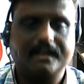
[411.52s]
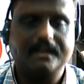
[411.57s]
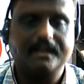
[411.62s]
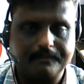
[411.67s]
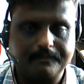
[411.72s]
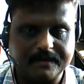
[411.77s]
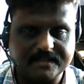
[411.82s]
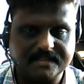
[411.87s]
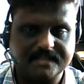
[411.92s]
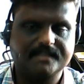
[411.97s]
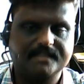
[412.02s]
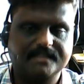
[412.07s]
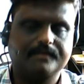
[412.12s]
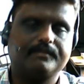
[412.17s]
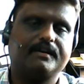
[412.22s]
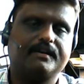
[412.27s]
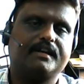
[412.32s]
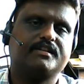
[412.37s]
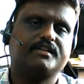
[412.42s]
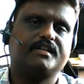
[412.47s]
and plagiarism
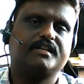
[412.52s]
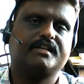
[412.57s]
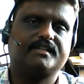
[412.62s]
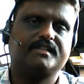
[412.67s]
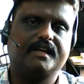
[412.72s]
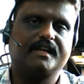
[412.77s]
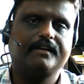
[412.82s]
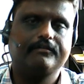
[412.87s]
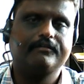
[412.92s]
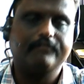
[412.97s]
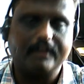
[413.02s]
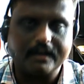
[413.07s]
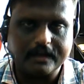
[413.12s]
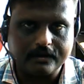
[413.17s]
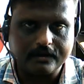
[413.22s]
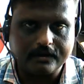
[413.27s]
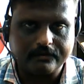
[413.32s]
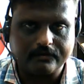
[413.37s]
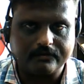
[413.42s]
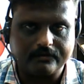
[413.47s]
reduction is that
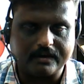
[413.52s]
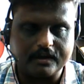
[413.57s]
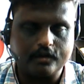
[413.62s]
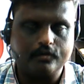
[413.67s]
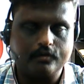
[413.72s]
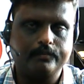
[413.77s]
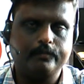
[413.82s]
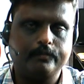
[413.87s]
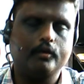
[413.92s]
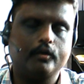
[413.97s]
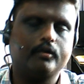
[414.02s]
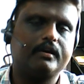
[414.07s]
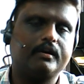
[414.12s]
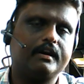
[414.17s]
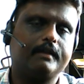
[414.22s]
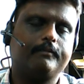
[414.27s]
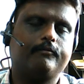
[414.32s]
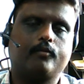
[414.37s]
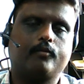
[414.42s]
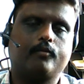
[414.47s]
when you
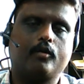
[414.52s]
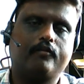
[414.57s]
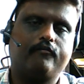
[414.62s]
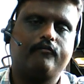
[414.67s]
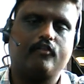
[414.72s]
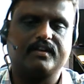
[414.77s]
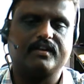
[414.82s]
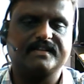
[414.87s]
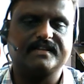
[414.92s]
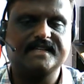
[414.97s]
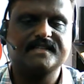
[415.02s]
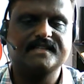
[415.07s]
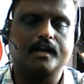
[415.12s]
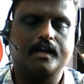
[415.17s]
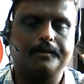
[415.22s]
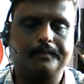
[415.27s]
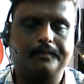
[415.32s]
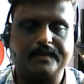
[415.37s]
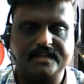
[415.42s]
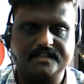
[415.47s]
purely focuses
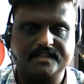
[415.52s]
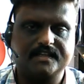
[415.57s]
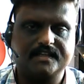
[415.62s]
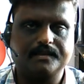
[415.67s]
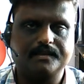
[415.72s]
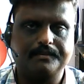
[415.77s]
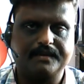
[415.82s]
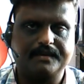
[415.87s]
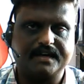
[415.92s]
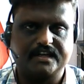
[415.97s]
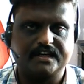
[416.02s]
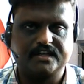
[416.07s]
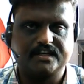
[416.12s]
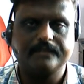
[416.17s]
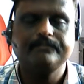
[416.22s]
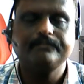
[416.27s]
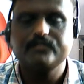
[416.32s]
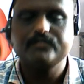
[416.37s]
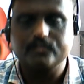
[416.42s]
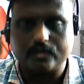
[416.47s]
on plagiarism
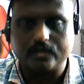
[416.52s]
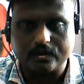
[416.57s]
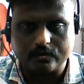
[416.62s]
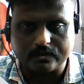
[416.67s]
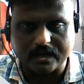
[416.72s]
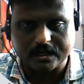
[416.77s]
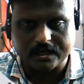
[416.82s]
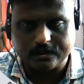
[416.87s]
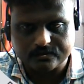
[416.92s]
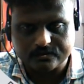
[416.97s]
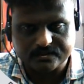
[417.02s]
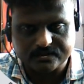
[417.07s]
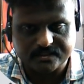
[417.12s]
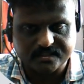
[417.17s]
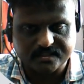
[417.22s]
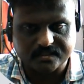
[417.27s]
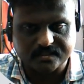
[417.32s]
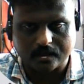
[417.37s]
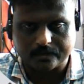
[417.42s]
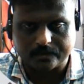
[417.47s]
reduction, so you can use
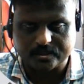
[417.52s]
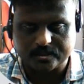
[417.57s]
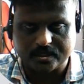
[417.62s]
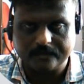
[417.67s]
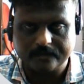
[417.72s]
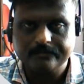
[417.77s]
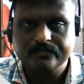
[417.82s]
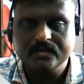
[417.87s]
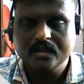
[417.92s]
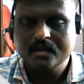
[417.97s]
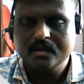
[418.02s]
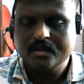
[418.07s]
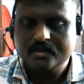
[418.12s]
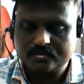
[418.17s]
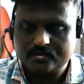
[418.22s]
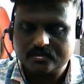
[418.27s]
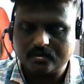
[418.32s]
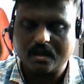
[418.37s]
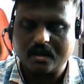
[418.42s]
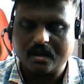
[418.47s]
this option.
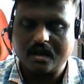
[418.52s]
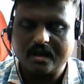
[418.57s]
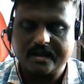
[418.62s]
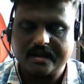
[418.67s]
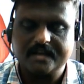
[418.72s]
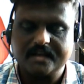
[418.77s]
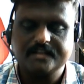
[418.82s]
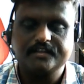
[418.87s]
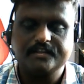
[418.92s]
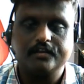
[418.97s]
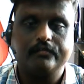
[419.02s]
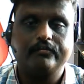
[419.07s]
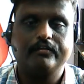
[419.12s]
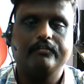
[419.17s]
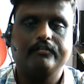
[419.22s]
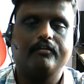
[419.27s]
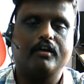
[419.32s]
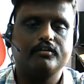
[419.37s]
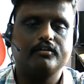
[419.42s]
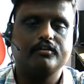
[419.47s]
So or else if you
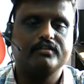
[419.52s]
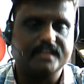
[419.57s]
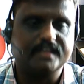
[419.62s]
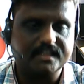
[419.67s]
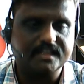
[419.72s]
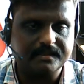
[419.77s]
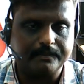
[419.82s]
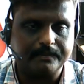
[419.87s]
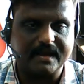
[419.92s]
want to just